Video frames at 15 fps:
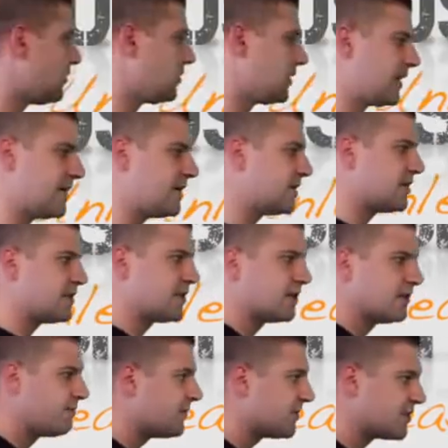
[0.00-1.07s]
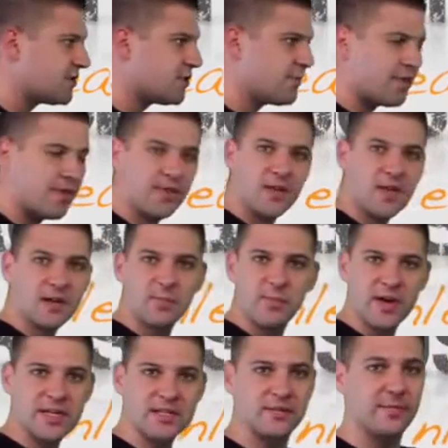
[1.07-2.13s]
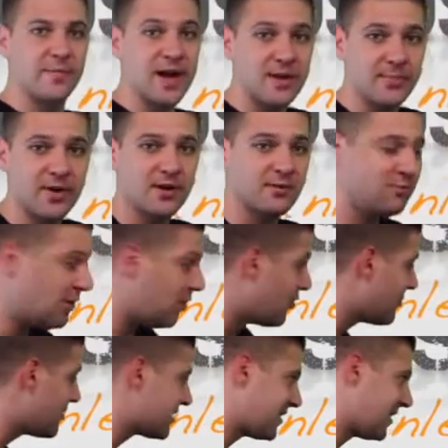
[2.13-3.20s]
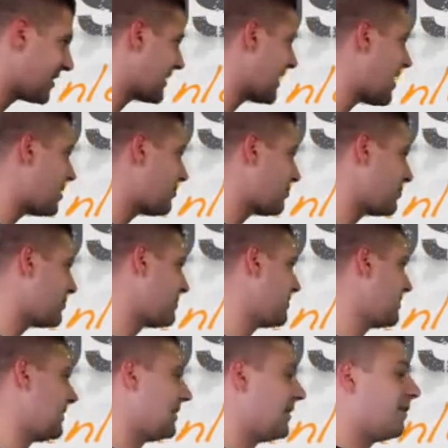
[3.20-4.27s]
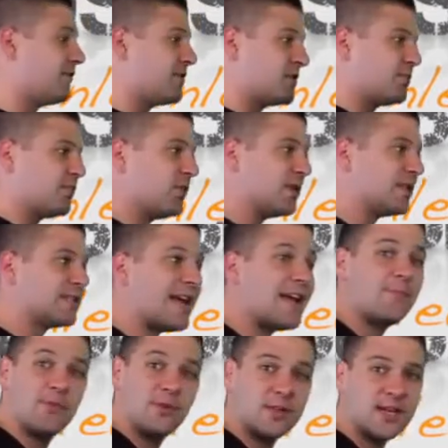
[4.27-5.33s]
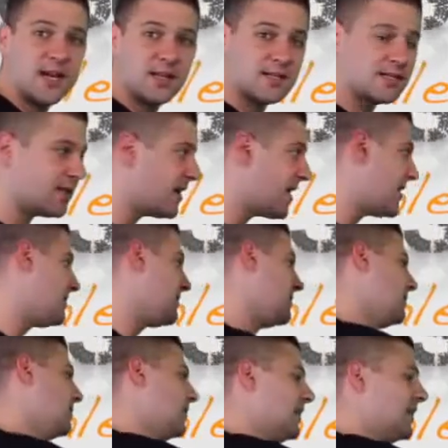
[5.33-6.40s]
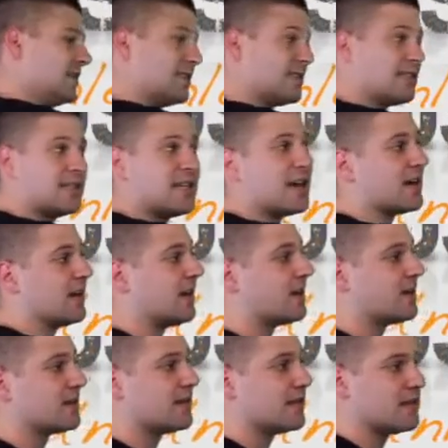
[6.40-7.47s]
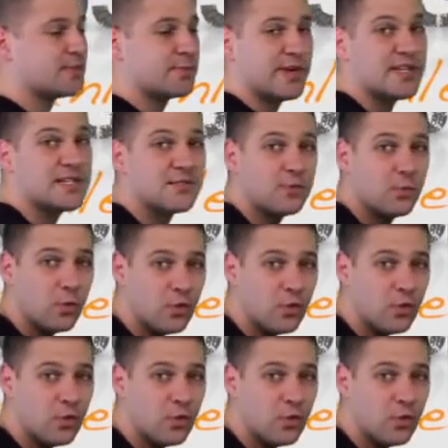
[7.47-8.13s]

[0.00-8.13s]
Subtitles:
All it is a super thick piece of paper, almost like cardboard. I've just put tape on the other side and stuck it to this piece of